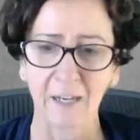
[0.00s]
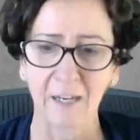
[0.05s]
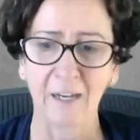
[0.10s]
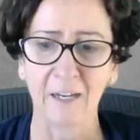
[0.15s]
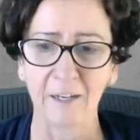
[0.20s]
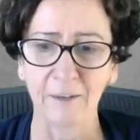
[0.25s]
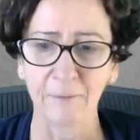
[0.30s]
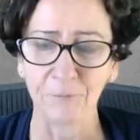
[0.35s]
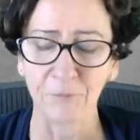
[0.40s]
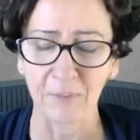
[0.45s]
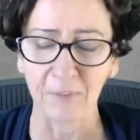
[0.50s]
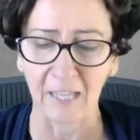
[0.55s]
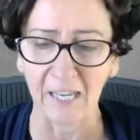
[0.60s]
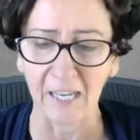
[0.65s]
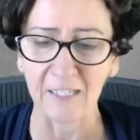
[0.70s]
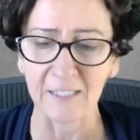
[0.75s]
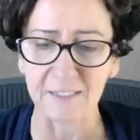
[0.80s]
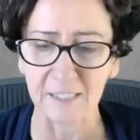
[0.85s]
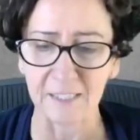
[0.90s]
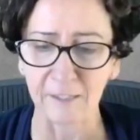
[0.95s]
uh,
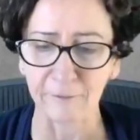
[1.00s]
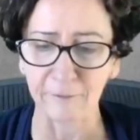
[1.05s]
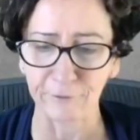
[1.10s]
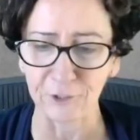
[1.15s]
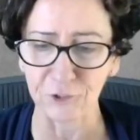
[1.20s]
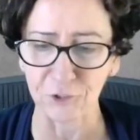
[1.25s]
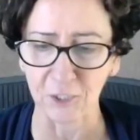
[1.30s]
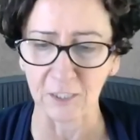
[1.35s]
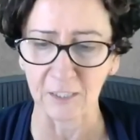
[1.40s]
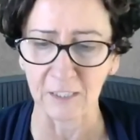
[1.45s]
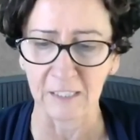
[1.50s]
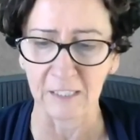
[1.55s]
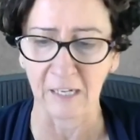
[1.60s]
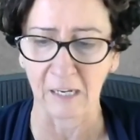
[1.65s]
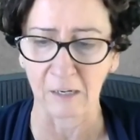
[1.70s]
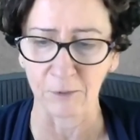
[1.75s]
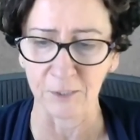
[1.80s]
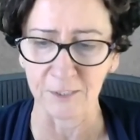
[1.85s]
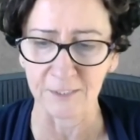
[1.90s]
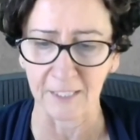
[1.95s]
that is inefficient in
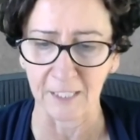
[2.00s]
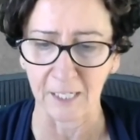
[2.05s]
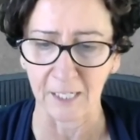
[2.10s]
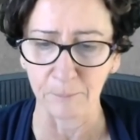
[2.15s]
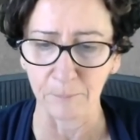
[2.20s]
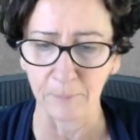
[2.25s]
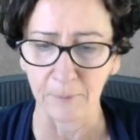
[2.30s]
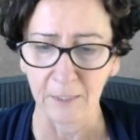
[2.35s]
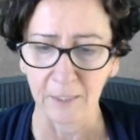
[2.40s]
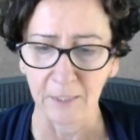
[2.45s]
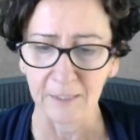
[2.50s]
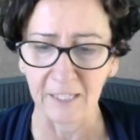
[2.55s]
our setup.